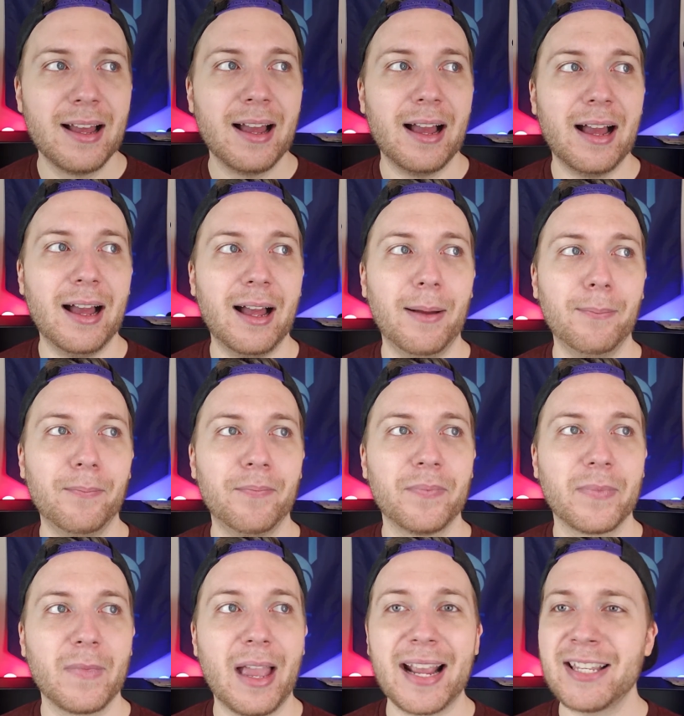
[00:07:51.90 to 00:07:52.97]
I
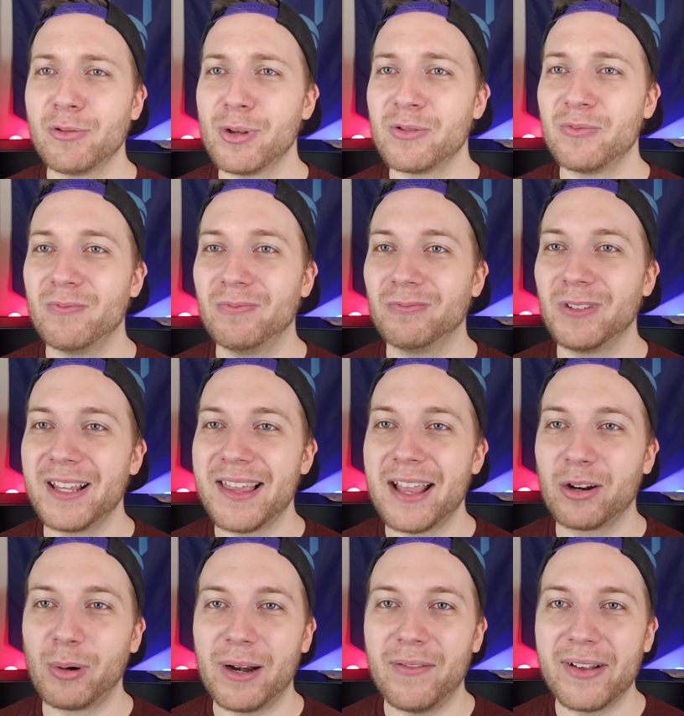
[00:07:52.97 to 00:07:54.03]
guess it wasn't really that
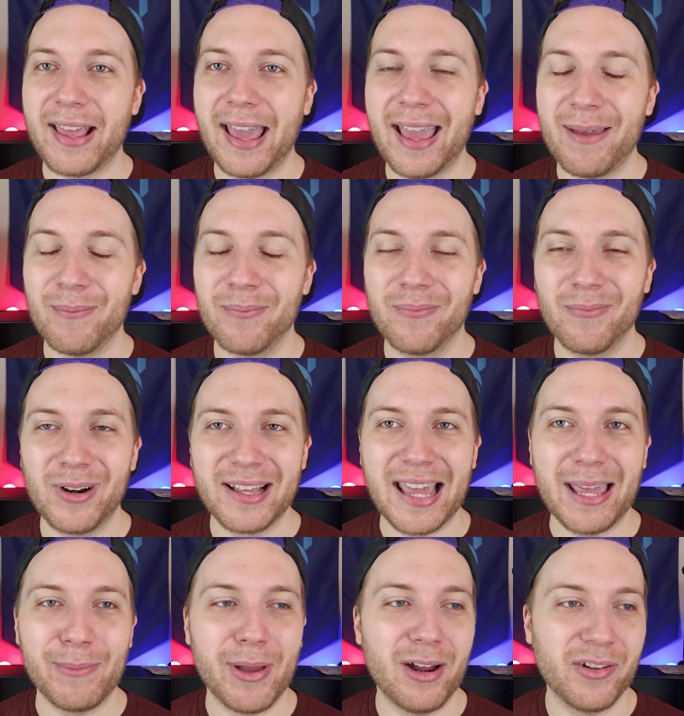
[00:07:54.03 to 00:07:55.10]
great of a game when it
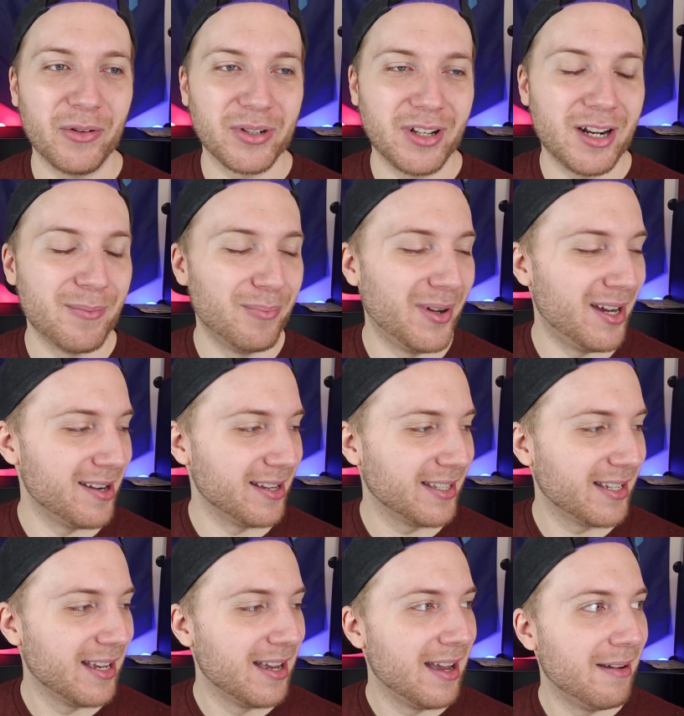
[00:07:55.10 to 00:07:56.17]
came out. There was a lot of
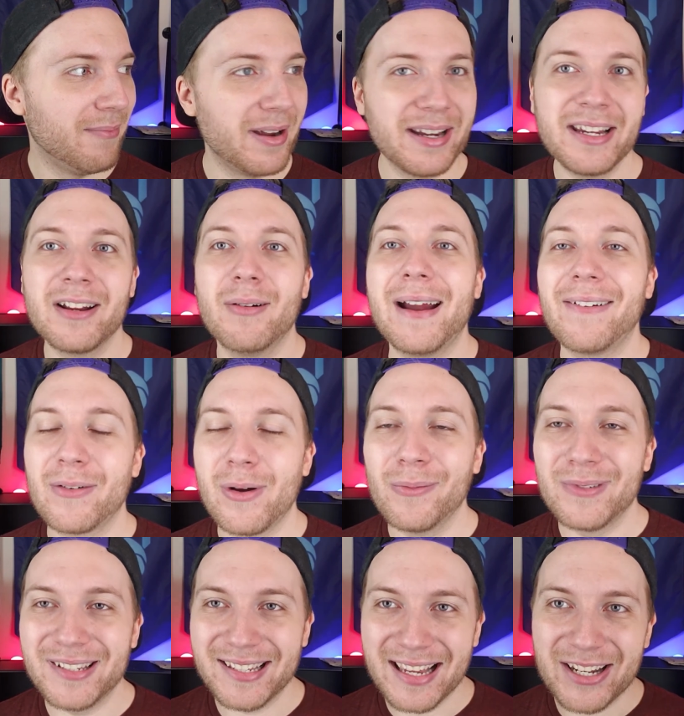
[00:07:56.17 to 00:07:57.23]
bugs, but you know, everyone
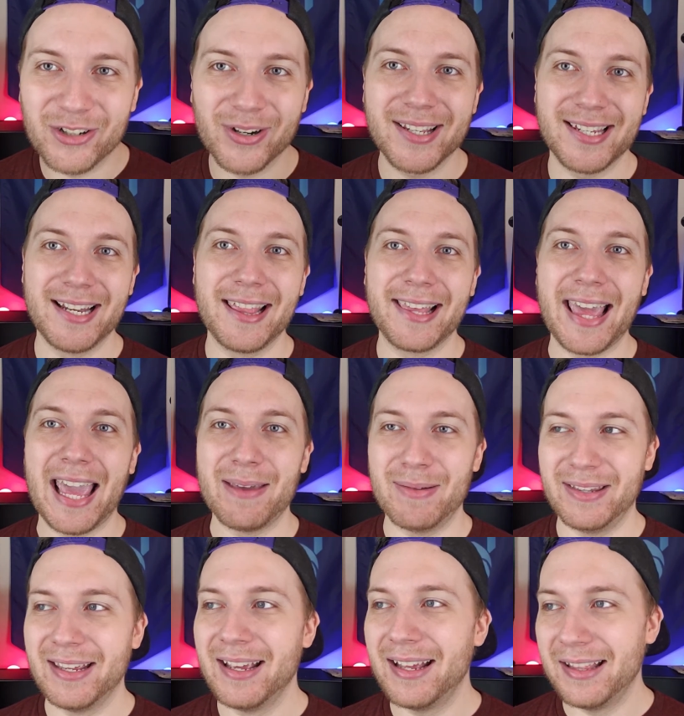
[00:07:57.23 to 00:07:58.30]
was interested in the game,
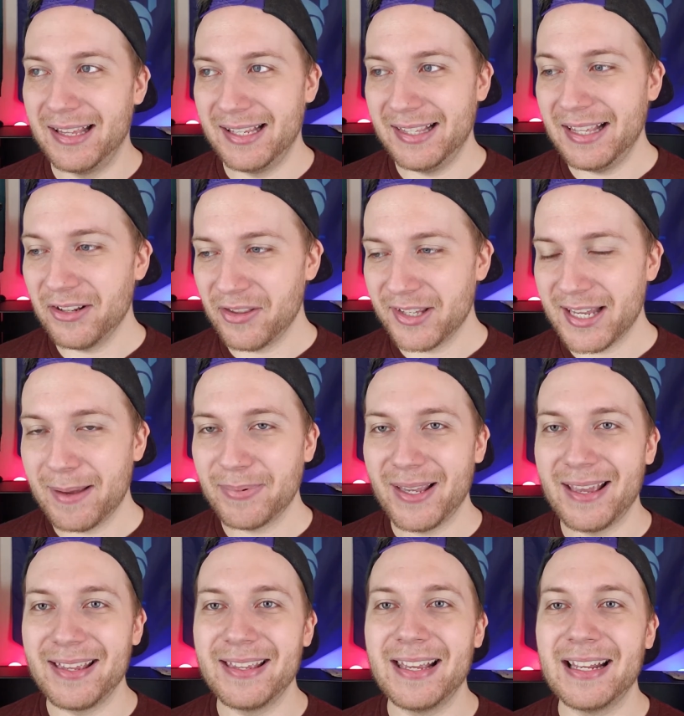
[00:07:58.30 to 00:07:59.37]
and these are the steps
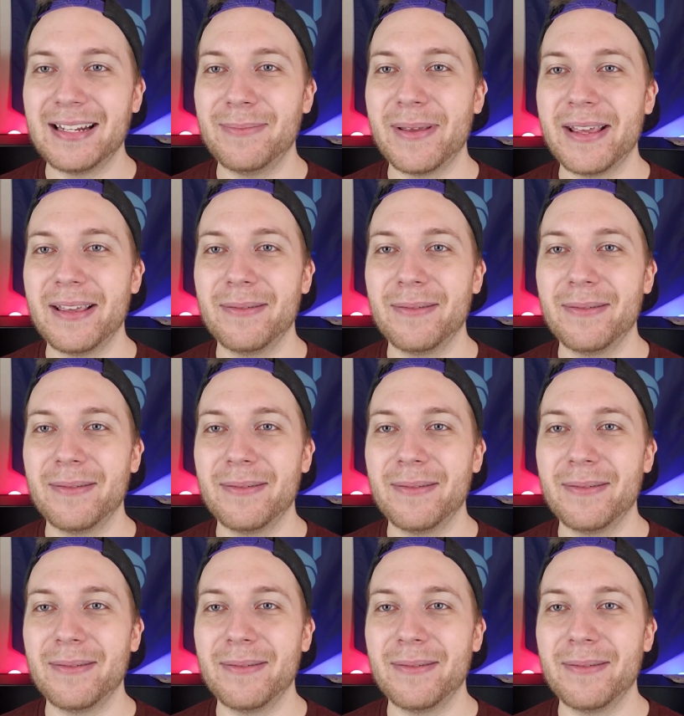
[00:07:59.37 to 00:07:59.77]
that need to be